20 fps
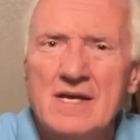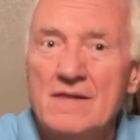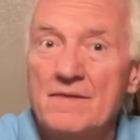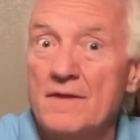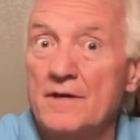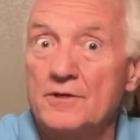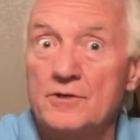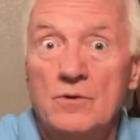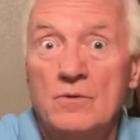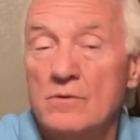
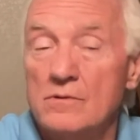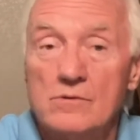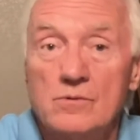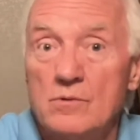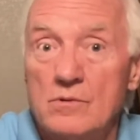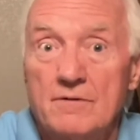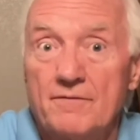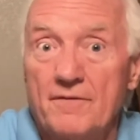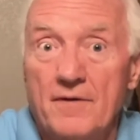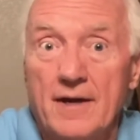that don't
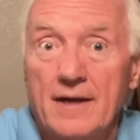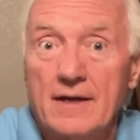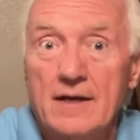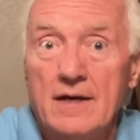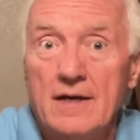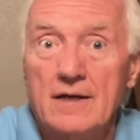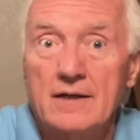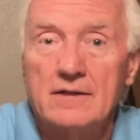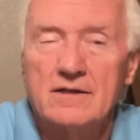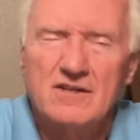glorify
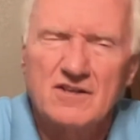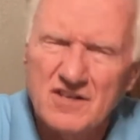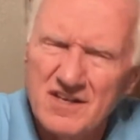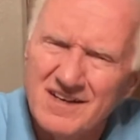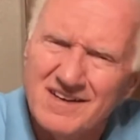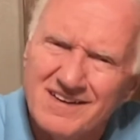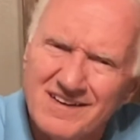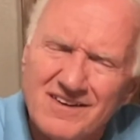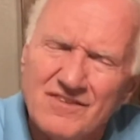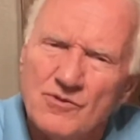God
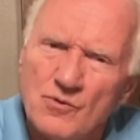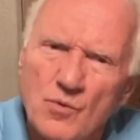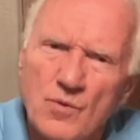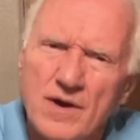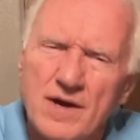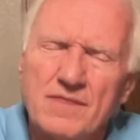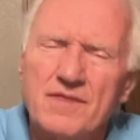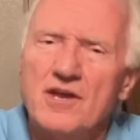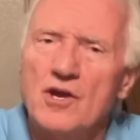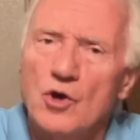get in the
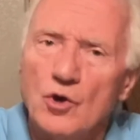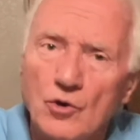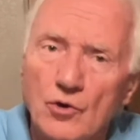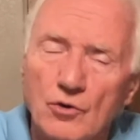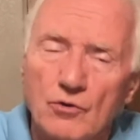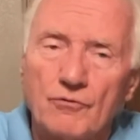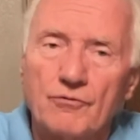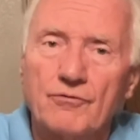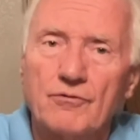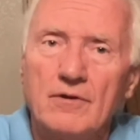way. The
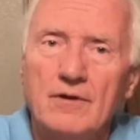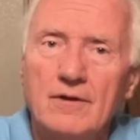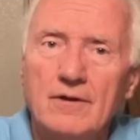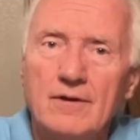earth